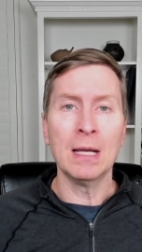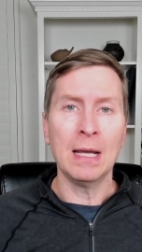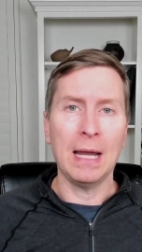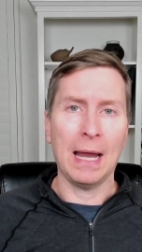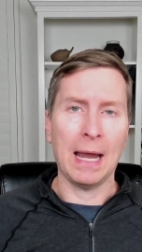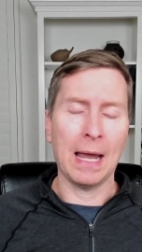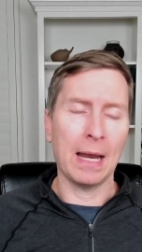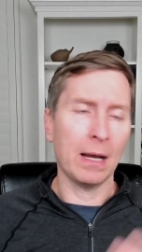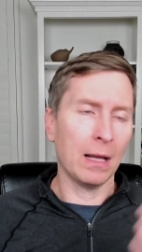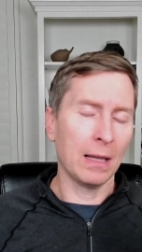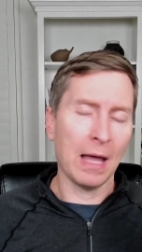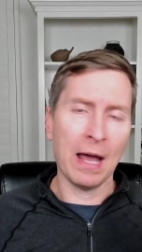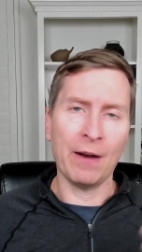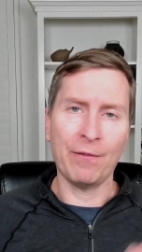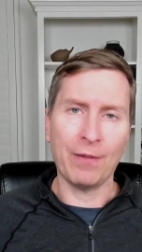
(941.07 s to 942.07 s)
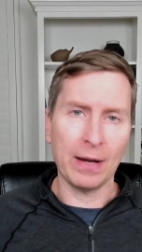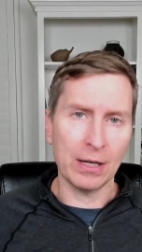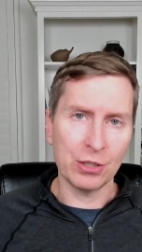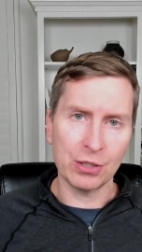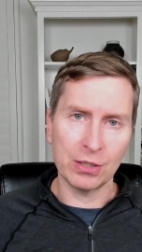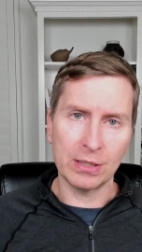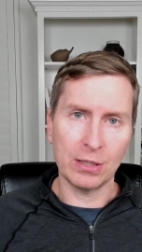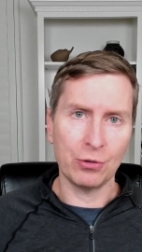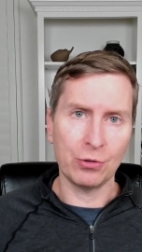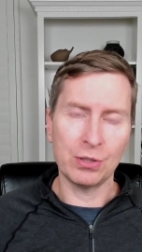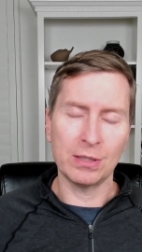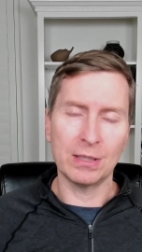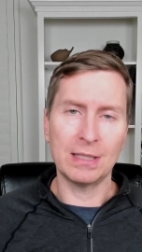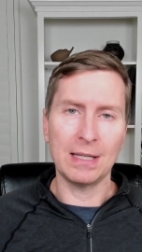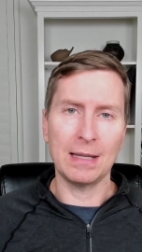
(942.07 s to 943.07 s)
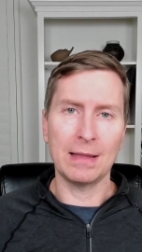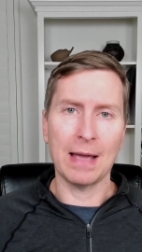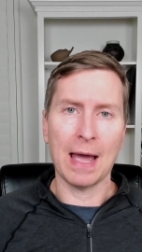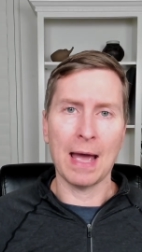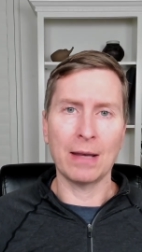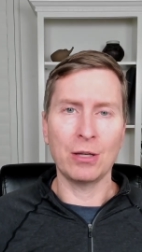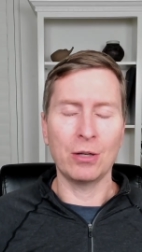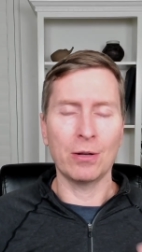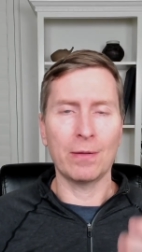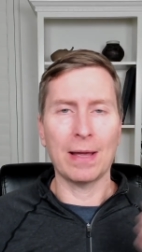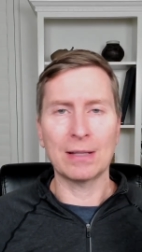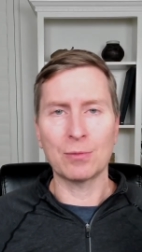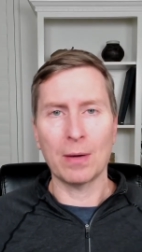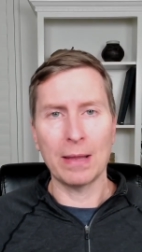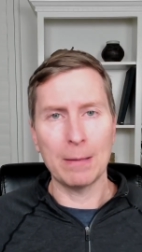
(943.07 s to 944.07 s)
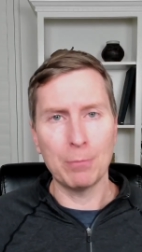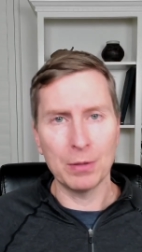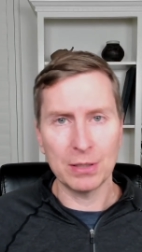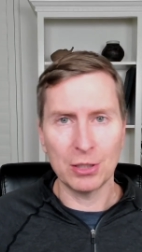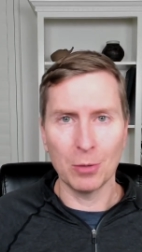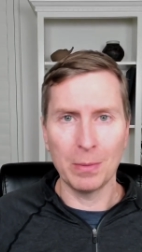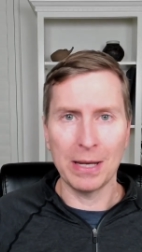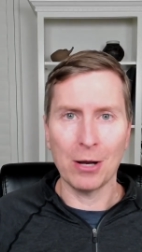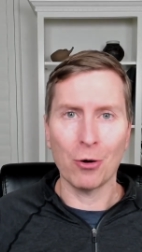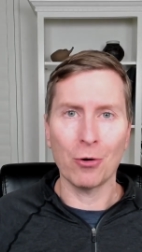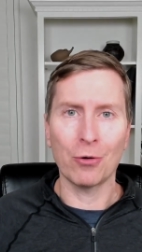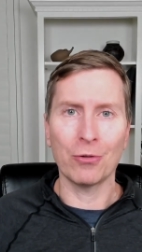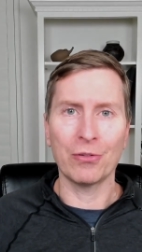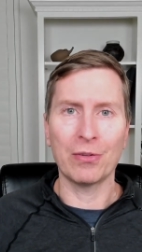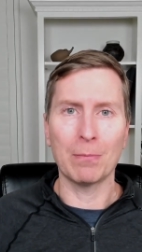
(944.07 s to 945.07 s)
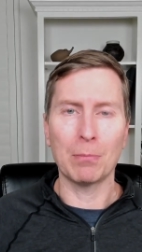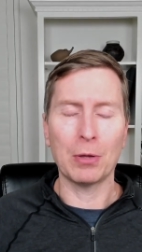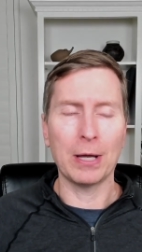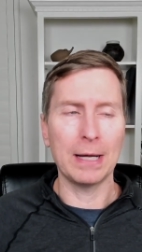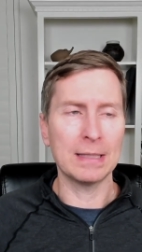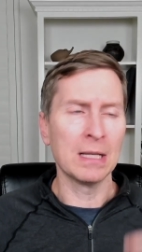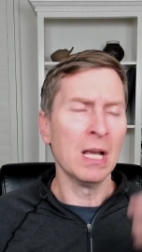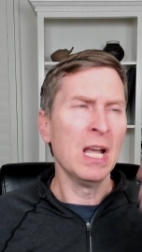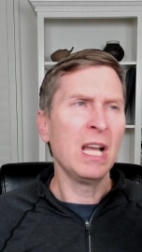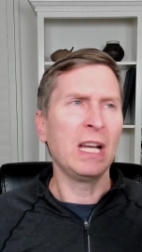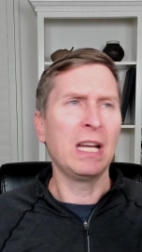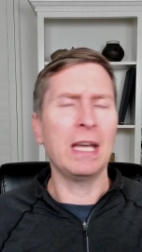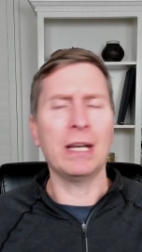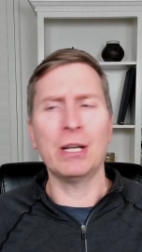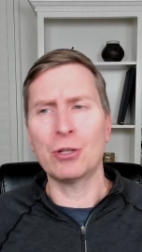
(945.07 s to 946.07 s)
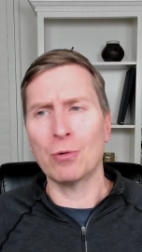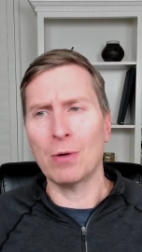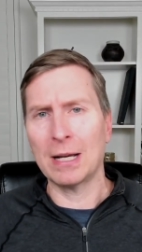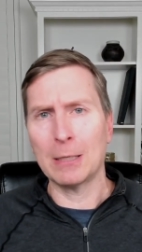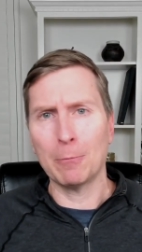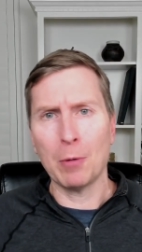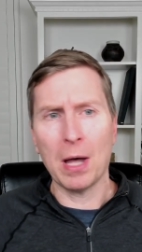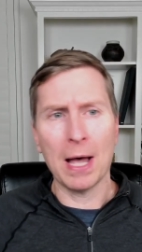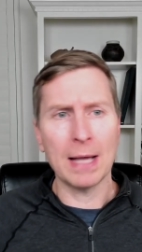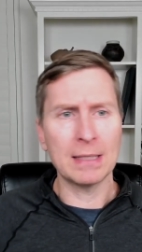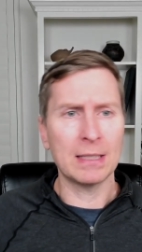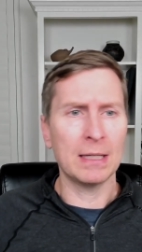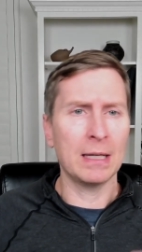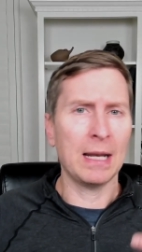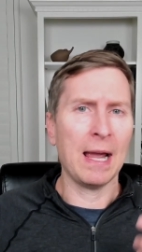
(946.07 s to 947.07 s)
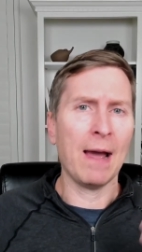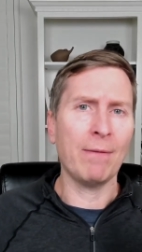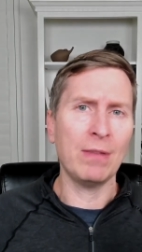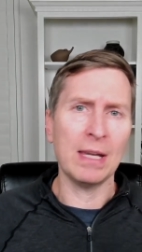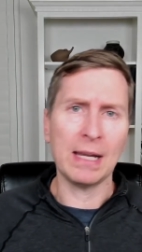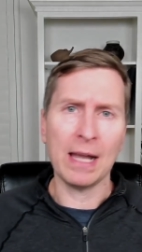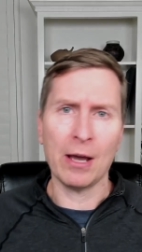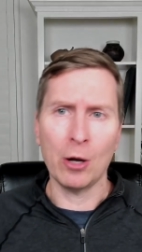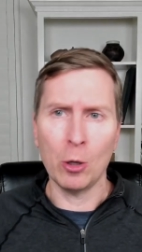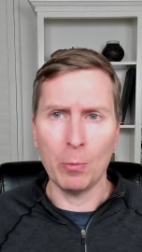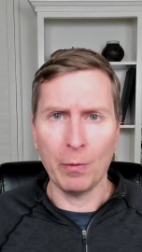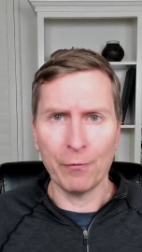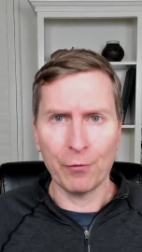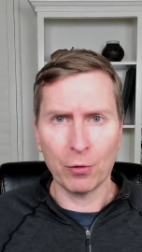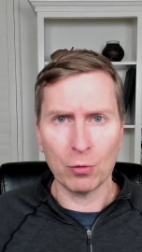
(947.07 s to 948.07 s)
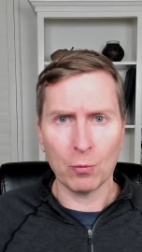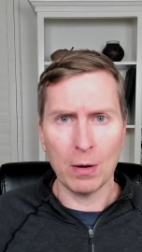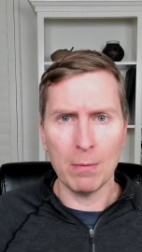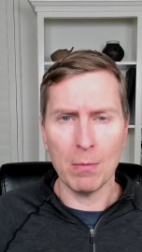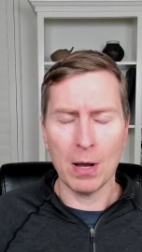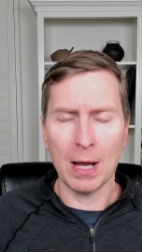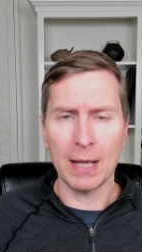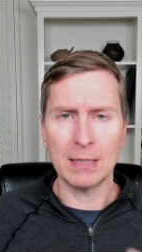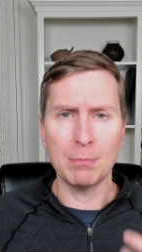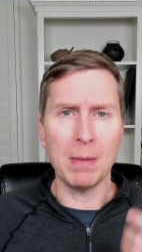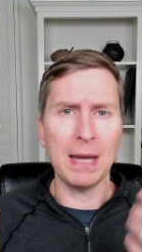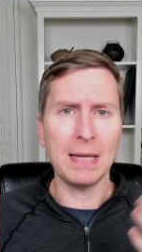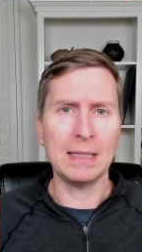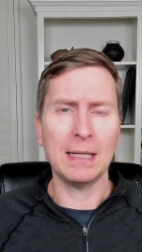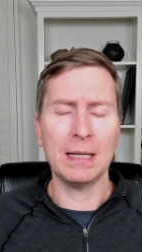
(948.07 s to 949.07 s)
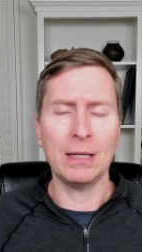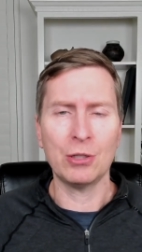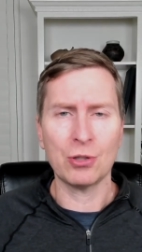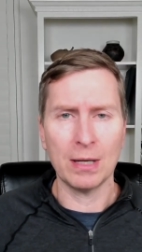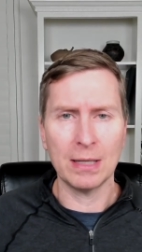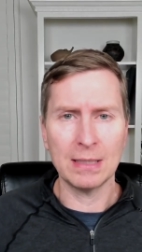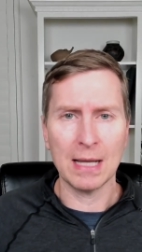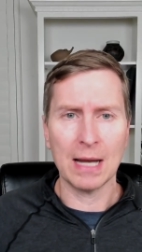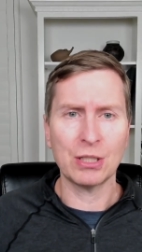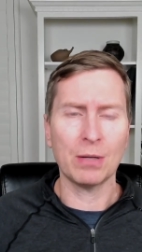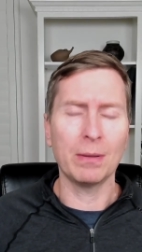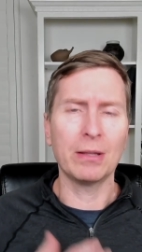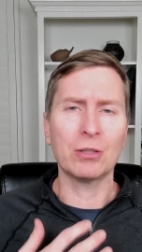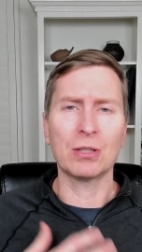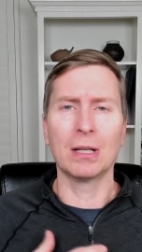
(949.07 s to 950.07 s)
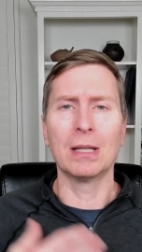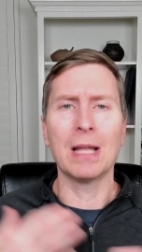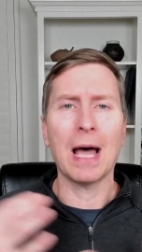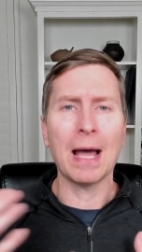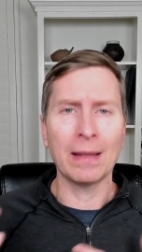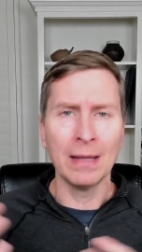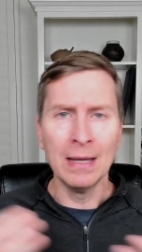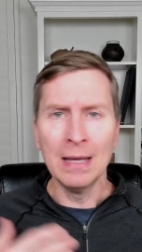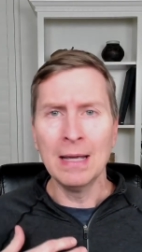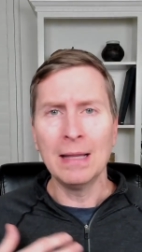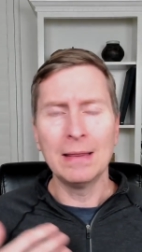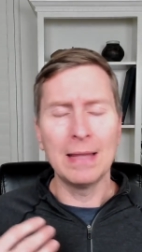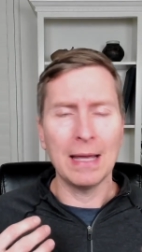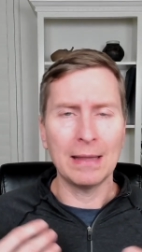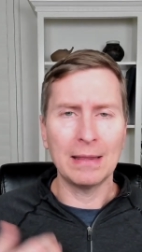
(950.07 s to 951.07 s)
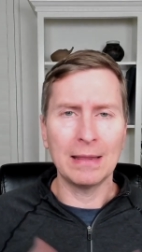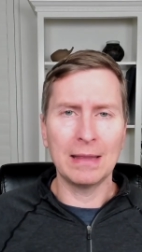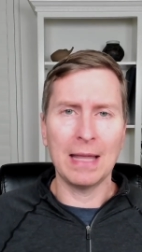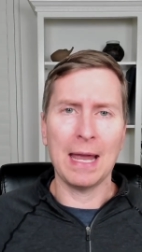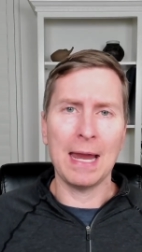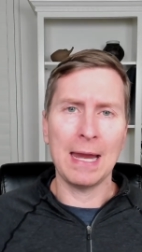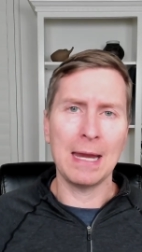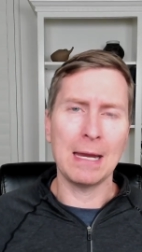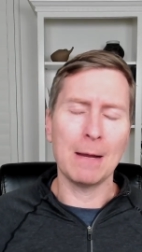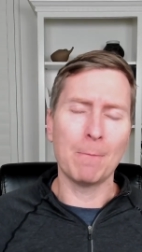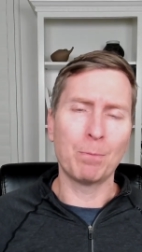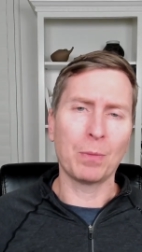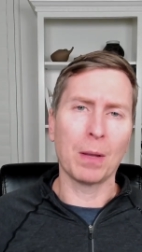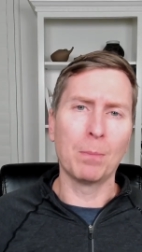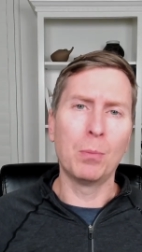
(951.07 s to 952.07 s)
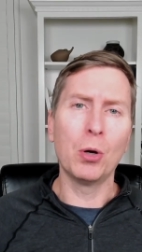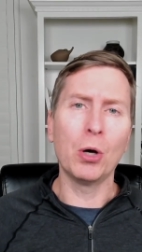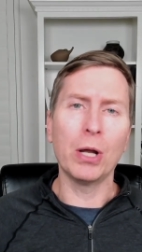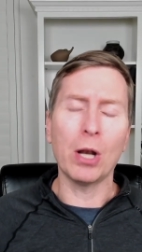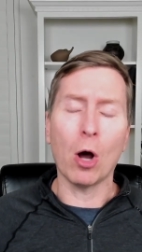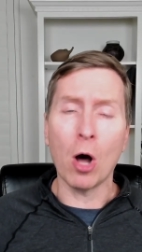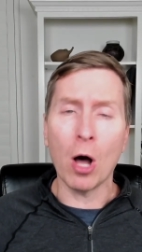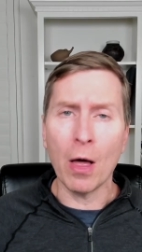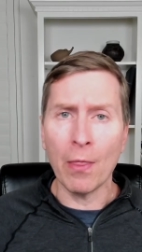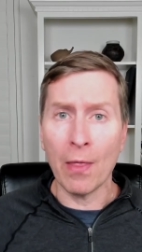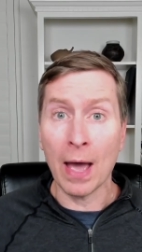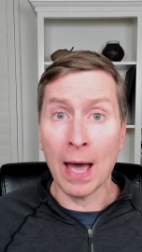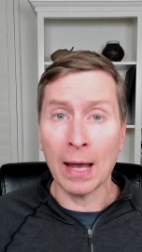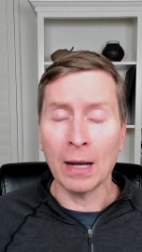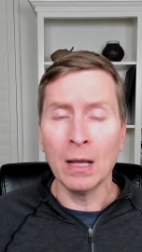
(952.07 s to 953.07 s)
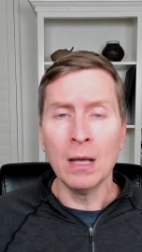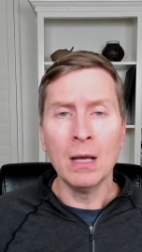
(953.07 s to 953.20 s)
And a lot of financial institutions see that. That's why they put so many hurdles in place. Get a direct deposit, have the account open for 3 months, make 10 transactions. There's a lot that they put on that.